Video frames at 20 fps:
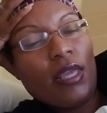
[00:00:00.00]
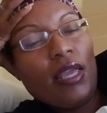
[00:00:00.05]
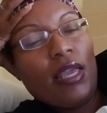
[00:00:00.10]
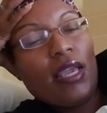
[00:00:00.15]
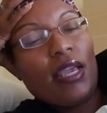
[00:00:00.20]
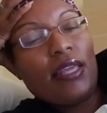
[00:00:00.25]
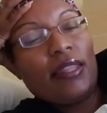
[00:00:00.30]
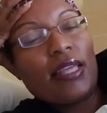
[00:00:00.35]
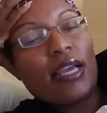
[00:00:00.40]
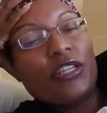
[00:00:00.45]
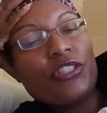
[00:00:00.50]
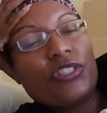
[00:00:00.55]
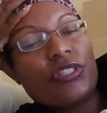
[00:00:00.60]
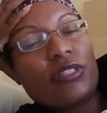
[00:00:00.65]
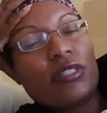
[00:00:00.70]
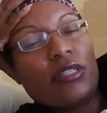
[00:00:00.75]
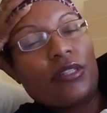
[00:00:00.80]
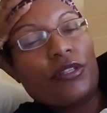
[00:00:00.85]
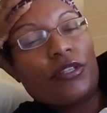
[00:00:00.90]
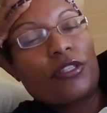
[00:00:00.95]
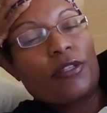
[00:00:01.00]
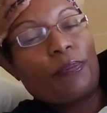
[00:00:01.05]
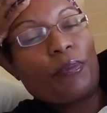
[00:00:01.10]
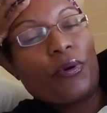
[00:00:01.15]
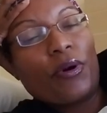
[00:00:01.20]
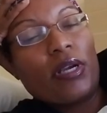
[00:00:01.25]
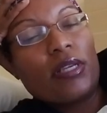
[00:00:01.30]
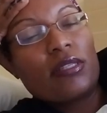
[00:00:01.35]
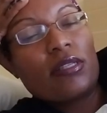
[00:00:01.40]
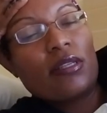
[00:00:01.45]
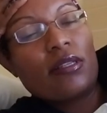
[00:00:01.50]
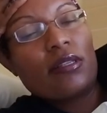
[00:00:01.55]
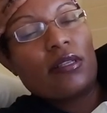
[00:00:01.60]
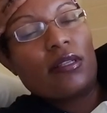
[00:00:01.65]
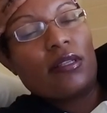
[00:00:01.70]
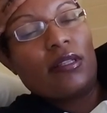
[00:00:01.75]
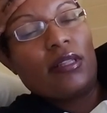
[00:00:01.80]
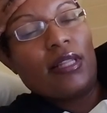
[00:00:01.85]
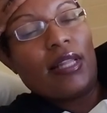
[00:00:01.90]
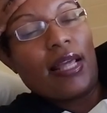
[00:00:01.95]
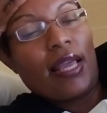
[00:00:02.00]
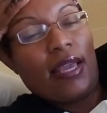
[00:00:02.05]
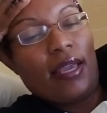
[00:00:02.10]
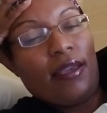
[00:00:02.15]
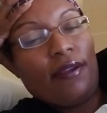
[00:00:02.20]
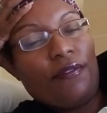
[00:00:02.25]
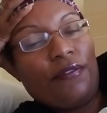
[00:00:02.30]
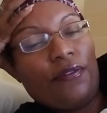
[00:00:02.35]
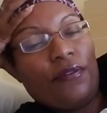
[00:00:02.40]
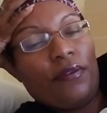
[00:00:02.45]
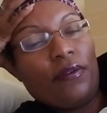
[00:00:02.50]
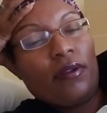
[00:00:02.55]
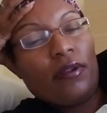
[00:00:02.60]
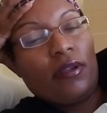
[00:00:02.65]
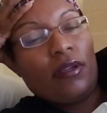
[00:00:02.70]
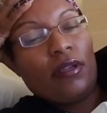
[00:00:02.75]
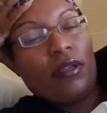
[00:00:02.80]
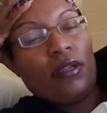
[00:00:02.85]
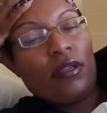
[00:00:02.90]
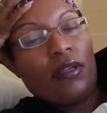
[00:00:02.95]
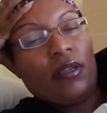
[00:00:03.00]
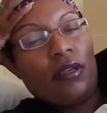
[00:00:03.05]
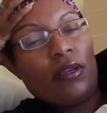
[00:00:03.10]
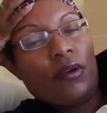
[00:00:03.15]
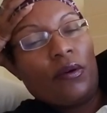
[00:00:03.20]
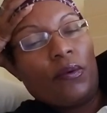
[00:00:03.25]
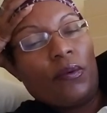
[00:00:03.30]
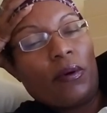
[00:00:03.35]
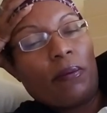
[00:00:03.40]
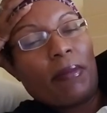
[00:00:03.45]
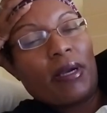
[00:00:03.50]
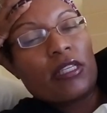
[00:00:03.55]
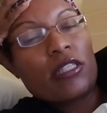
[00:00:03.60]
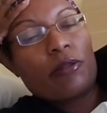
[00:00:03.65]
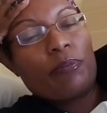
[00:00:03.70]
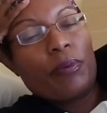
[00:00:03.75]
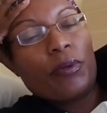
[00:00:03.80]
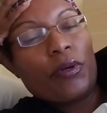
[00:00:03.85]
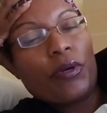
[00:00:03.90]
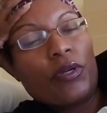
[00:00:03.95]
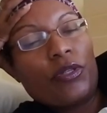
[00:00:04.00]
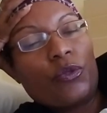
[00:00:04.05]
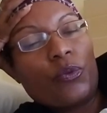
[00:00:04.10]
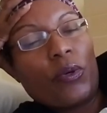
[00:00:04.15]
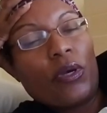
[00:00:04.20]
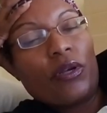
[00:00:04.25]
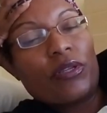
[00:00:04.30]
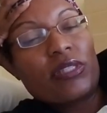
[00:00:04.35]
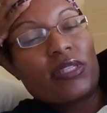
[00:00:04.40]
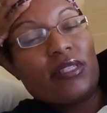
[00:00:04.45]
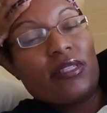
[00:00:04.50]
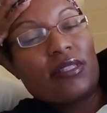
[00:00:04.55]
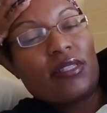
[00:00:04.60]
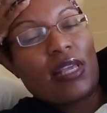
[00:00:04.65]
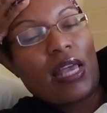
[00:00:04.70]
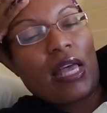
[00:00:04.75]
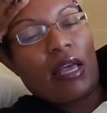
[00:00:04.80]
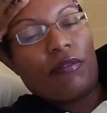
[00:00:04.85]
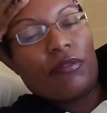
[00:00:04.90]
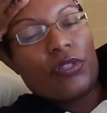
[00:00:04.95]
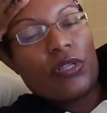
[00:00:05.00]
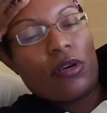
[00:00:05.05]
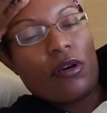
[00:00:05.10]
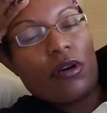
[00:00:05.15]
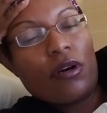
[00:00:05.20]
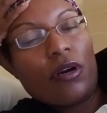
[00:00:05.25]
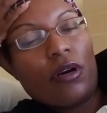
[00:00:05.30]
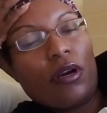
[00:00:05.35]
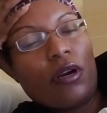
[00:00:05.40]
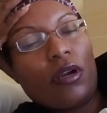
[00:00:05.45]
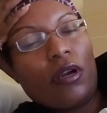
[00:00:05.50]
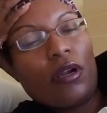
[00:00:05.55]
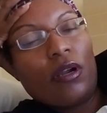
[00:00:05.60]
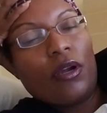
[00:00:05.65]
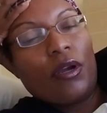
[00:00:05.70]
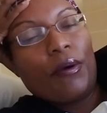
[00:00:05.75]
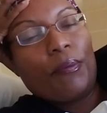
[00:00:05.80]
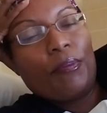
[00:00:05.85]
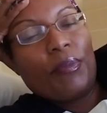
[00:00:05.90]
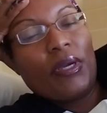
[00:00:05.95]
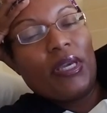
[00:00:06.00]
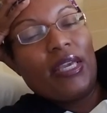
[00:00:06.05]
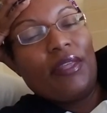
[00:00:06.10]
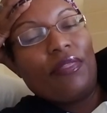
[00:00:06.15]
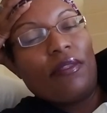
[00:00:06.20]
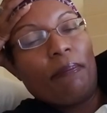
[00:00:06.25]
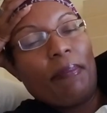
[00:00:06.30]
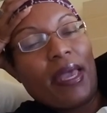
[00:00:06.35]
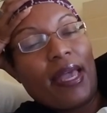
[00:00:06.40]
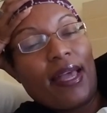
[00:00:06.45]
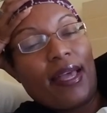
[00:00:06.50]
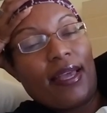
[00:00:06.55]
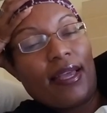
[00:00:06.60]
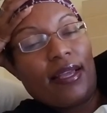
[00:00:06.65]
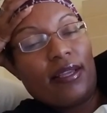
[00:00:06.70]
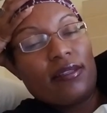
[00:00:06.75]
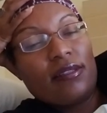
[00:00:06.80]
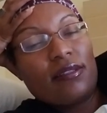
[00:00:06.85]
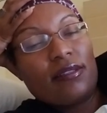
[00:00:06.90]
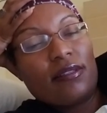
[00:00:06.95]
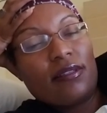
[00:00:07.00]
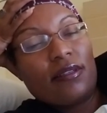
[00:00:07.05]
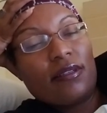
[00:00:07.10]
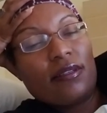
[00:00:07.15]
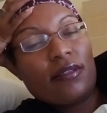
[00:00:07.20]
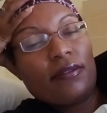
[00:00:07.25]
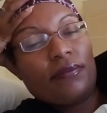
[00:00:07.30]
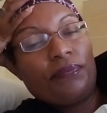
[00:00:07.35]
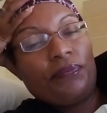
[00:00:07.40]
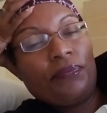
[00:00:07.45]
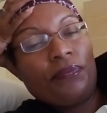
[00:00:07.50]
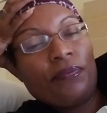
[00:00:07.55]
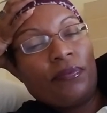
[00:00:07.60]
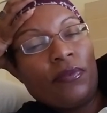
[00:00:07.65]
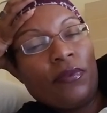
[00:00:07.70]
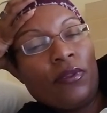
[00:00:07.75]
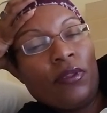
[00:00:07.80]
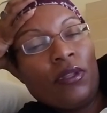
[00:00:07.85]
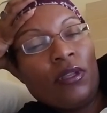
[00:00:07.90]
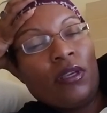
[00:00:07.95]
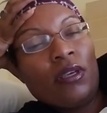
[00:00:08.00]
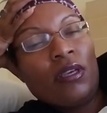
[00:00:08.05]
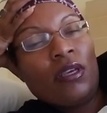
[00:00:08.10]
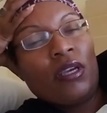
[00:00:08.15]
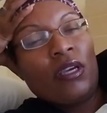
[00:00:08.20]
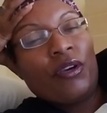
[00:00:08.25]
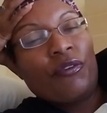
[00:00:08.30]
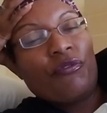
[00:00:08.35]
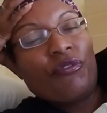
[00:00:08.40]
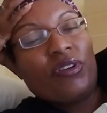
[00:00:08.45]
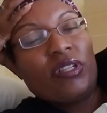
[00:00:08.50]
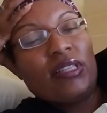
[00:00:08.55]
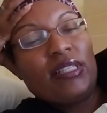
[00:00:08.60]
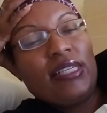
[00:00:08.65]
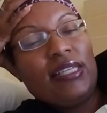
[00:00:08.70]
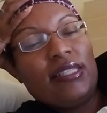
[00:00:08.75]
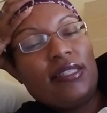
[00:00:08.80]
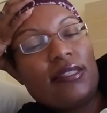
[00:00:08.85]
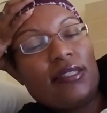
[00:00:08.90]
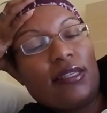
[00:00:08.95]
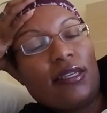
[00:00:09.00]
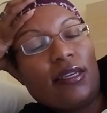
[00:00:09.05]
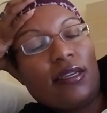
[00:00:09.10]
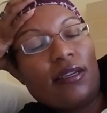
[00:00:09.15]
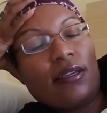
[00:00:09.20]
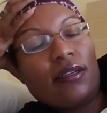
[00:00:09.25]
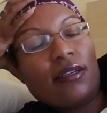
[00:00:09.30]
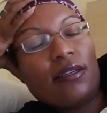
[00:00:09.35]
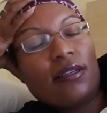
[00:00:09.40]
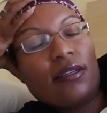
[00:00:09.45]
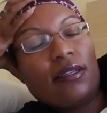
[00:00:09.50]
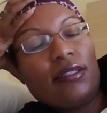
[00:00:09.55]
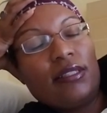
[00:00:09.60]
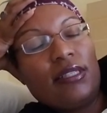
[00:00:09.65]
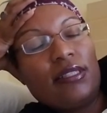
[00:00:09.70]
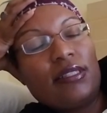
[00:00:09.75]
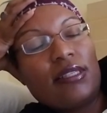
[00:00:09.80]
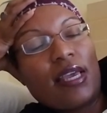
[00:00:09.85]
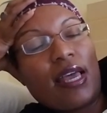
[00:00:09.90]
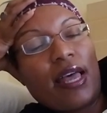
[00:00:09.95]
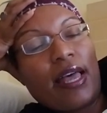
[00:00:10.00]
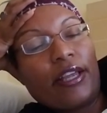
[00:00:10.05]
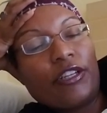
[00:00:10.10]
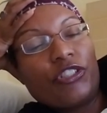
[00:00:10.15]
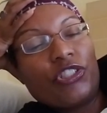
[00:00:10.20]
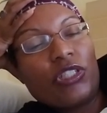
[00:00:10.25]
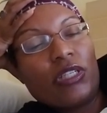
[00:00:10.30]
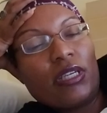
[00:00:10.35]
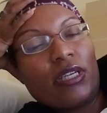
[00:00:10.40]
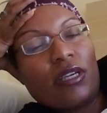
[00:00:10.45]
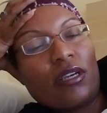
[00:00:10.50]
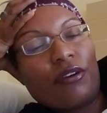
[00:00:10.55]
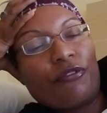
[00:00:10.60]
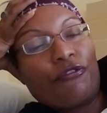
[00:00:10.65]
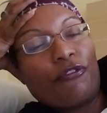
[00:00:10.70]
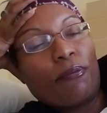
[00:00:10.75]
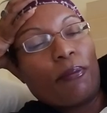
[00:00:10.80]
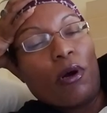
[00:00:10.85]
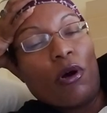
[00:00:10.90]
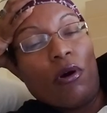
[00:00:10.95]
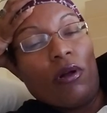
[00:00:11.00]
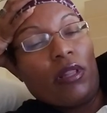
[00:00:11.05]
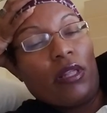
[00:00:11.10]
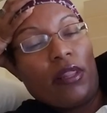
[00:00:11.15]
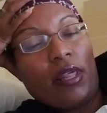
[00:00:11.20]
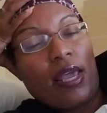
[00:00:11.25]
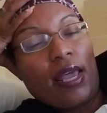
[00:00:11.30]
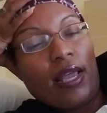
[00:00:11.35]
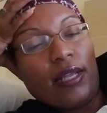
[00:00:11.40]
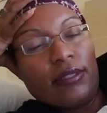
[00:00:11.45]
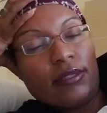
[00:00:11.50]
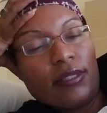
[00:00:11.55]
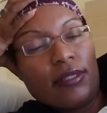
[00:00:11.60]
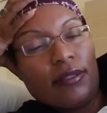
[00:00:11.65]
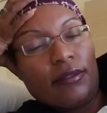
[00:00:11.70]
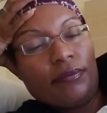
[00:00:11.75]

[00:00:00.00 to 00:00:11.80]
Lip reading: And not just in this present life where my spirit dwells in this avatar, but in the past. Releasing, detaching from all of that.